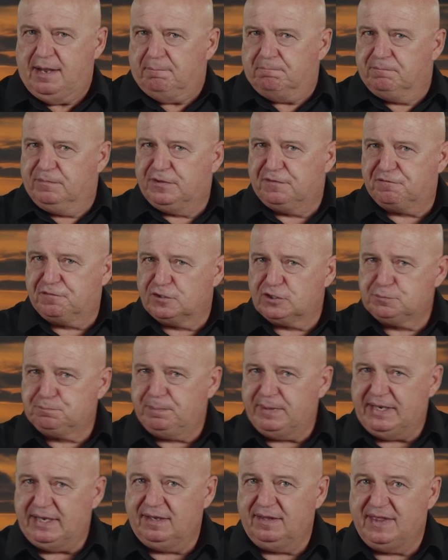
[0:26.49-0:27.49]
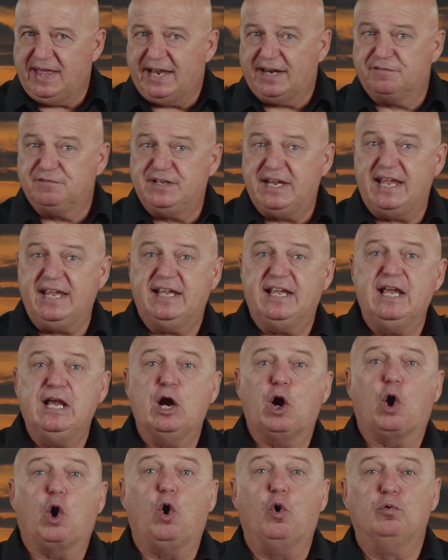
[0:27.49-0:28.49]
The first being that of taking
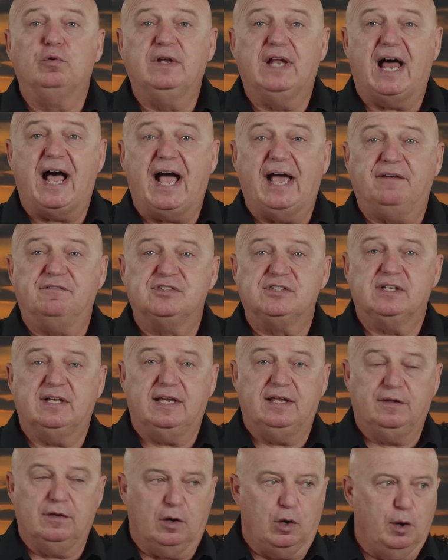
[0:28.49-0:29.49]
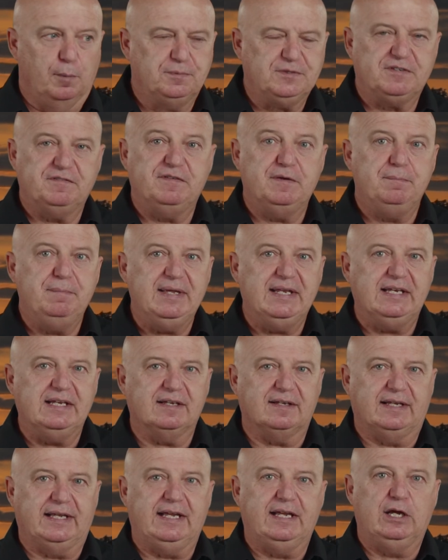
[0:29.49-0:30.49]
our own lives in the hopes of
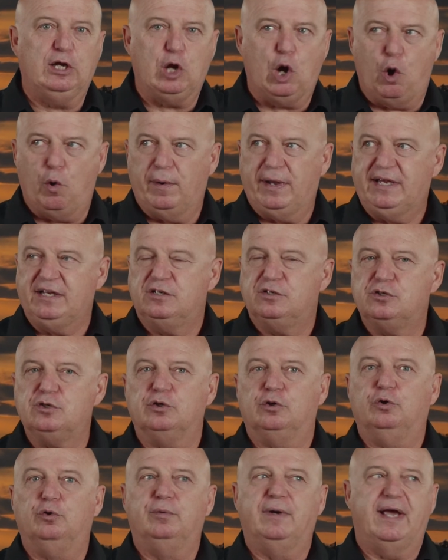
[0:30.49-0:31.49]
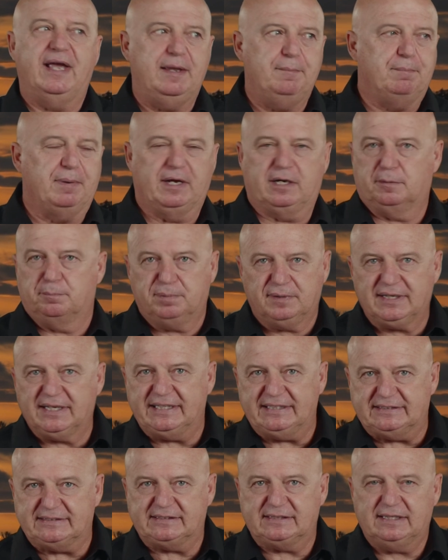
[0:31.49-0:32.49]
immediately going to a better
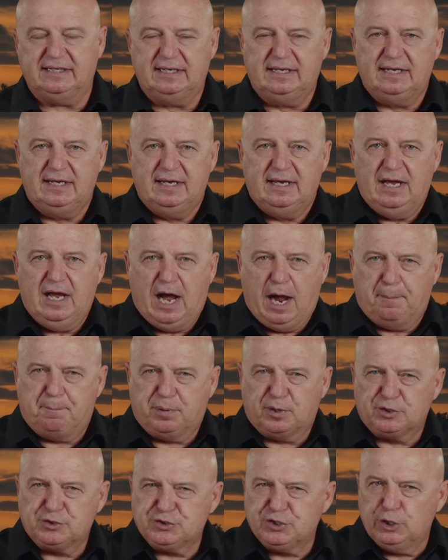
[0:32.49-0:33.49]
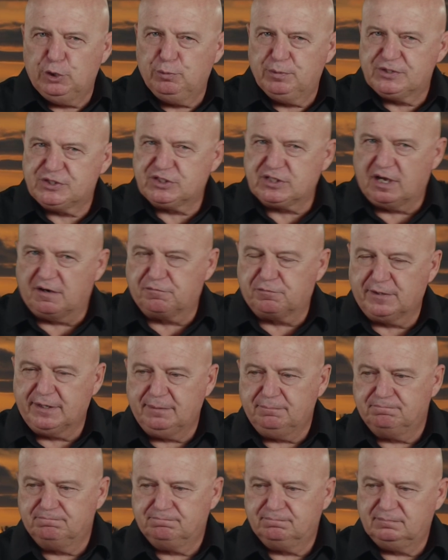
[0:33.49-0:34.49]
place. A person who is
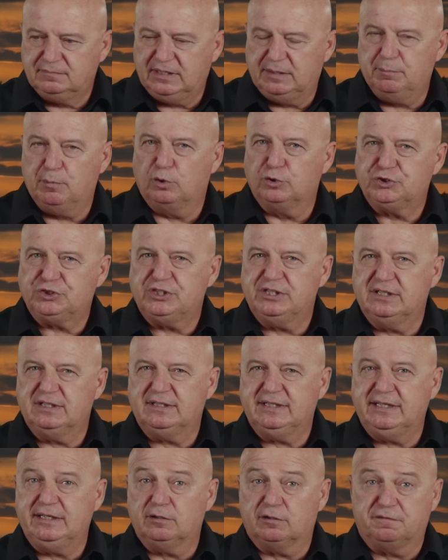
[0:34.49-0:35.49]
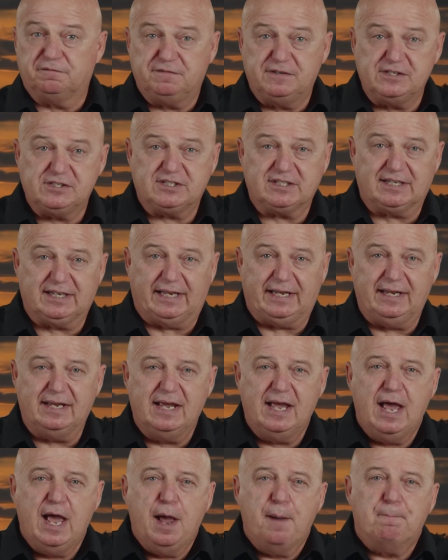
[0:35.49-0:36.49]
suffering, emotionally or physically,
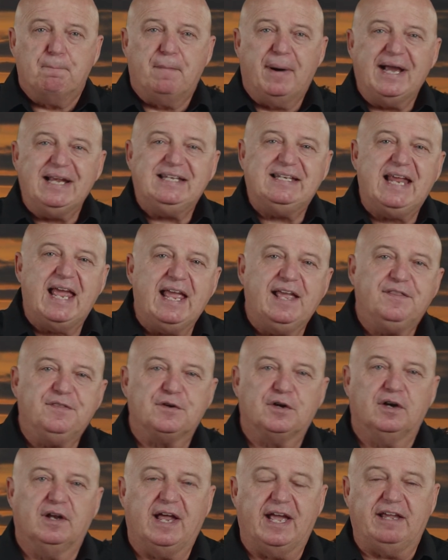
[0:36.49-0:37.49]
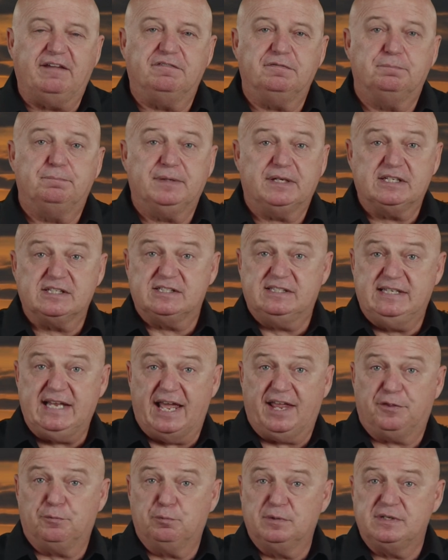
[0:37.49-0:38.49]
might take their life because
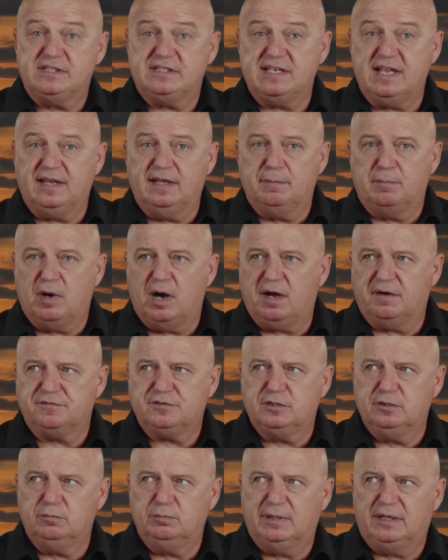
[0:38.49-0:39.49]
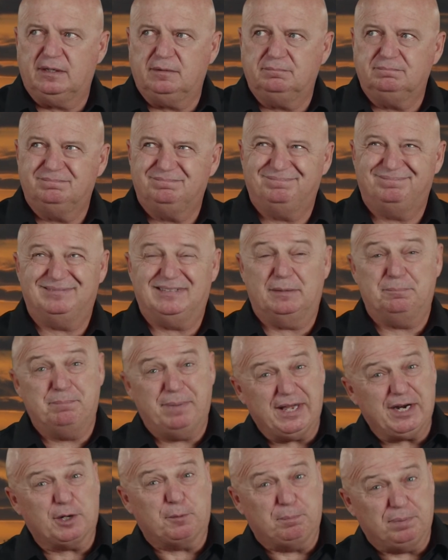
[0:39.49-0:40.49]
death would send them off to, a
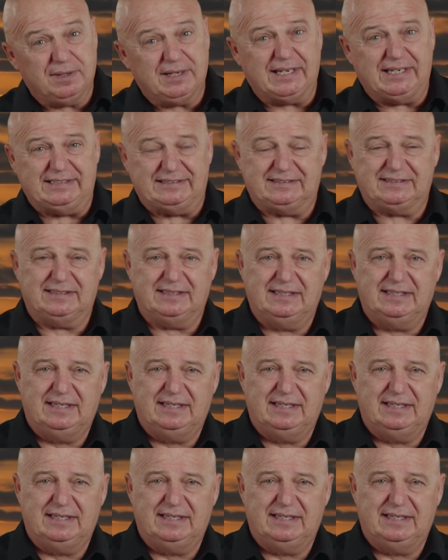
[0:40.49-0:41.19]
better place.